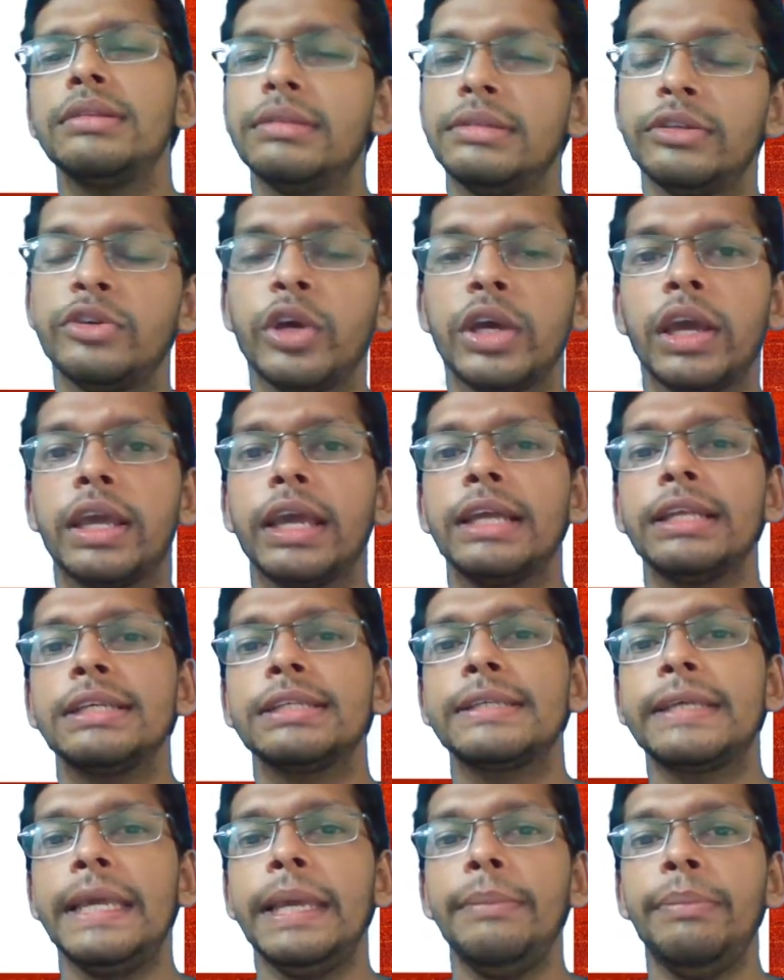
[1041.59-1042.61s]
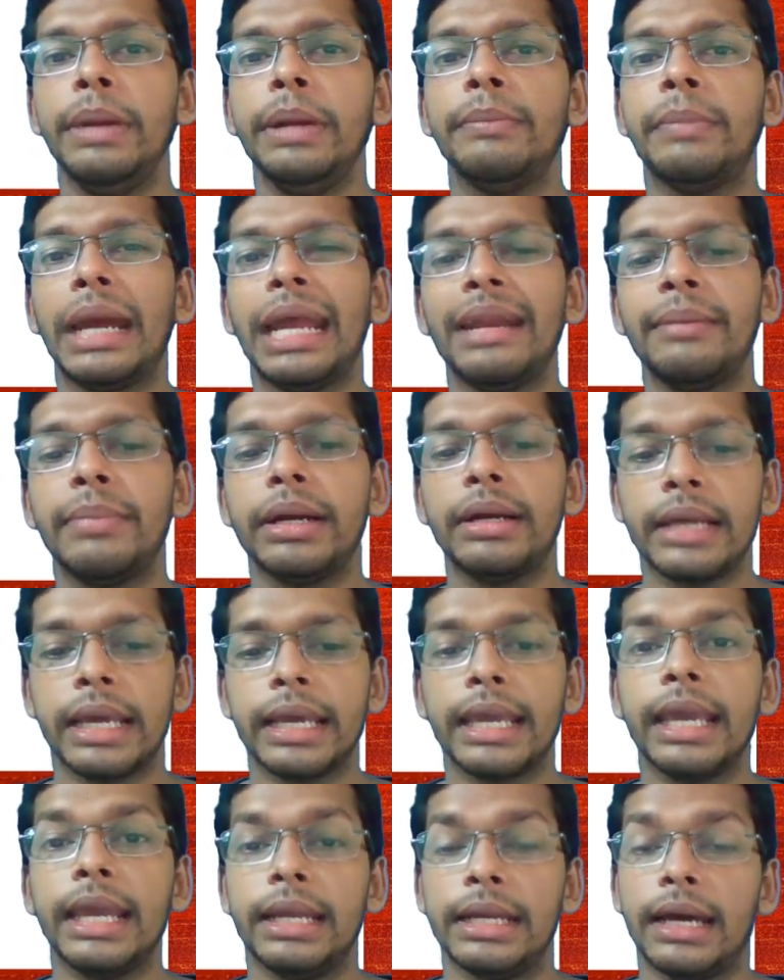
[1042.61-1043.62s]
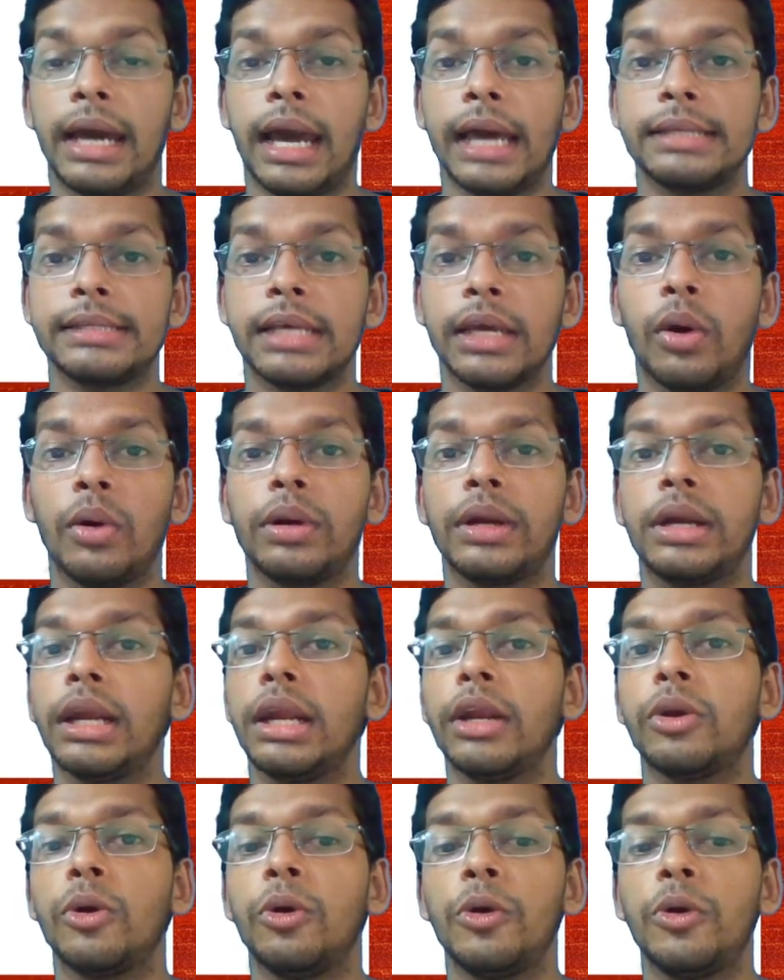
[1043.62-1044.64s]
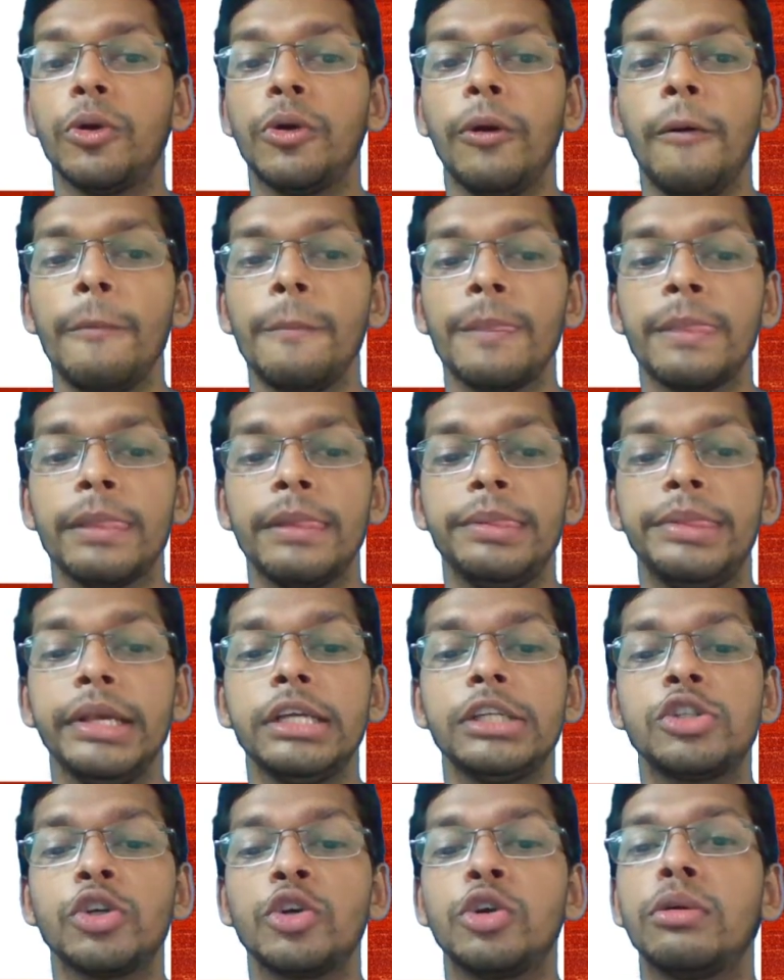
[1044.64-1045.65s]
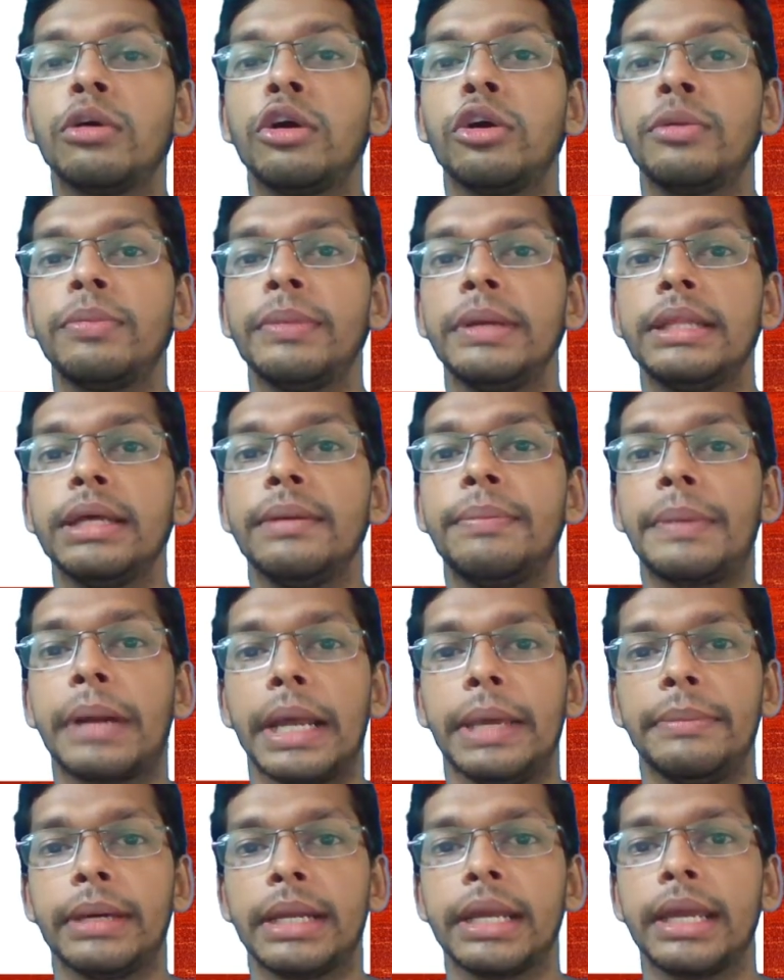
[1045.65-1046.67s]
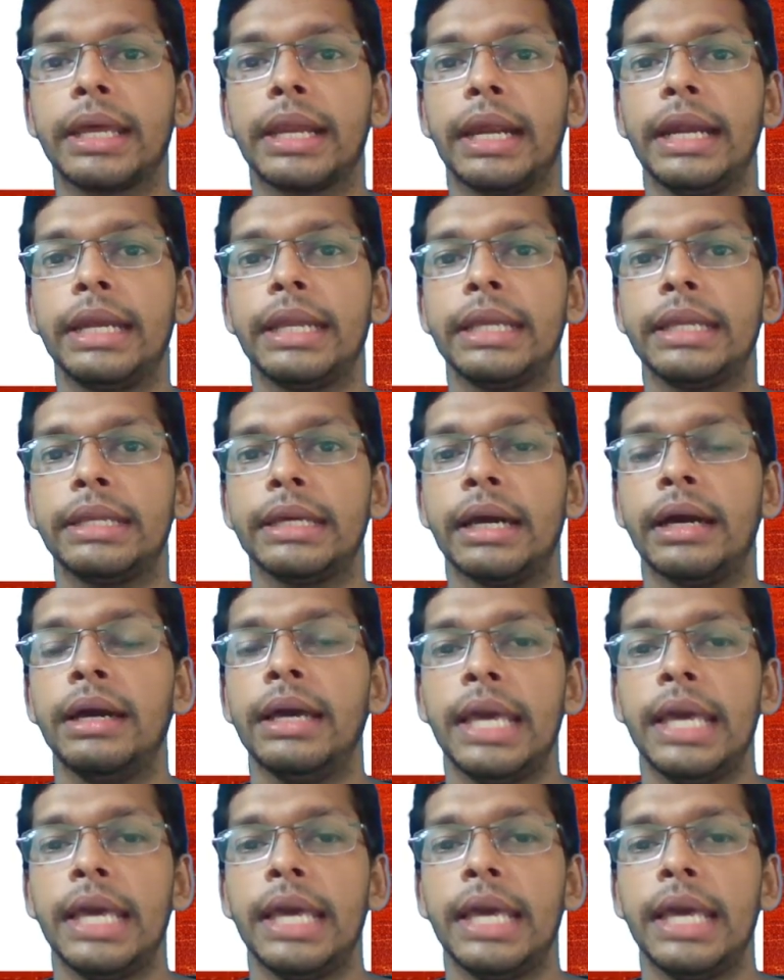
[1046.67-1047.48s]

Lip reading: You can just keep in mind, but again, as I already told you, these should not be the primary criteria.